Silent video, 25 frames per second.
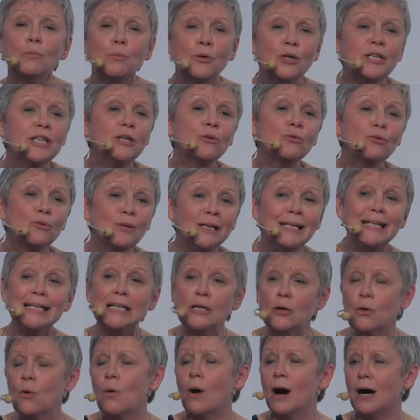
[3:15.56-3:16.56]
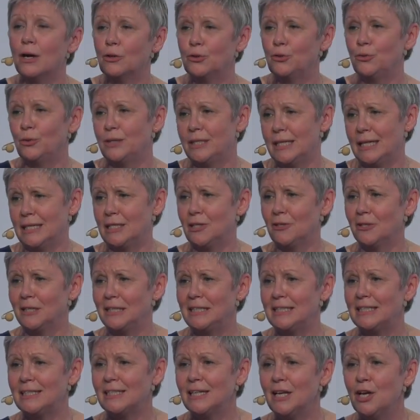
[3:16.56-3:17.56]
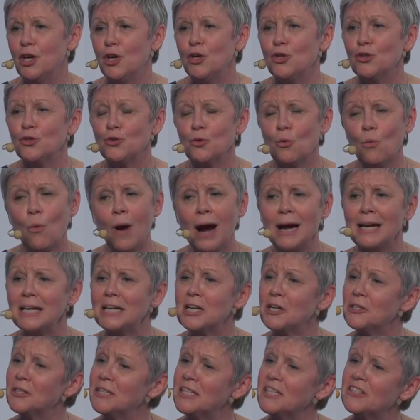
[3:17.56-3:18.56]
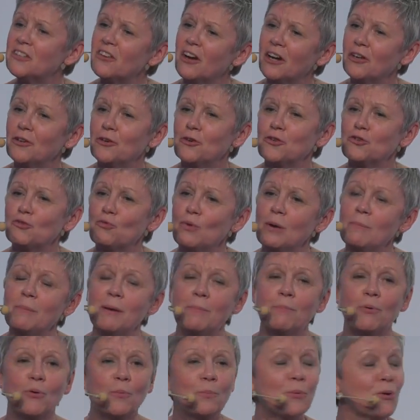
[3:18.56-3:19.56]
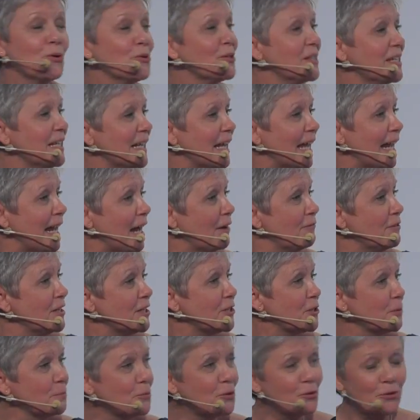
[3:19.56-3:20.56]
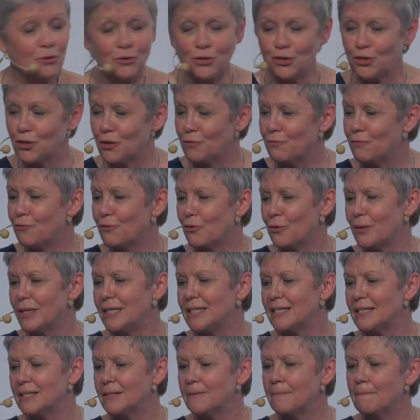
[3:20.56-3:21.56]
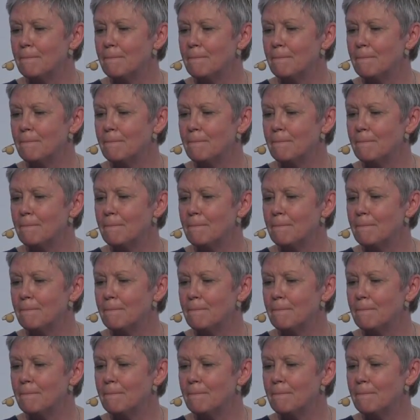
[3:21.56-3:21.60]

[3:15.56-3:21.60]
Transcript: nobody really know how to tackle it. So why not designers will be proposing and having some solution for it?